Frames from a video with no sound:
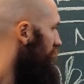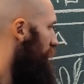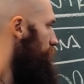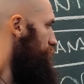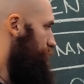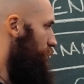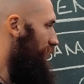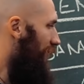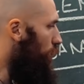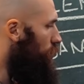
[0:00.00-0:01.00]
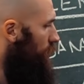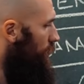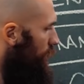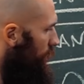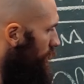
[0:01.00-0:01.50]
that come straight out.
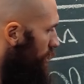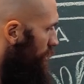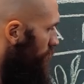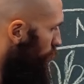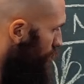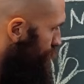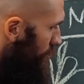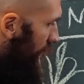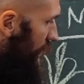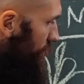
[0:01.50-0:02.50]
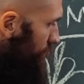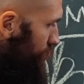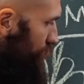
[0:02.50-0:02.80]
They're more triangular